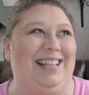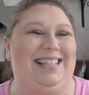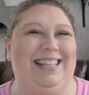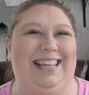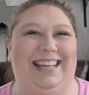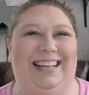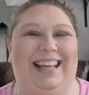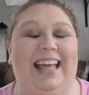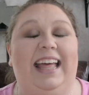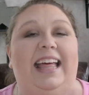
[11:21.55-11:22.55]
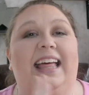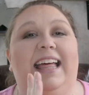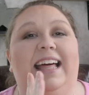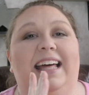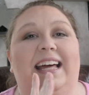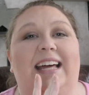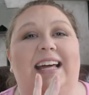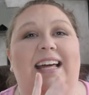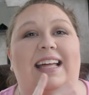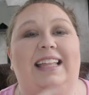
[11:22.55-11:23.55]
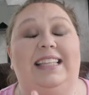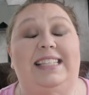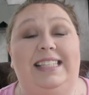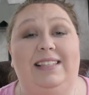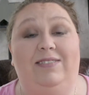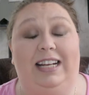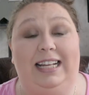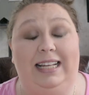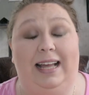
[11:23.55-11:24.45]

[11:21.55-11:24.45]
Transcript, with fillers: this again. This, when I,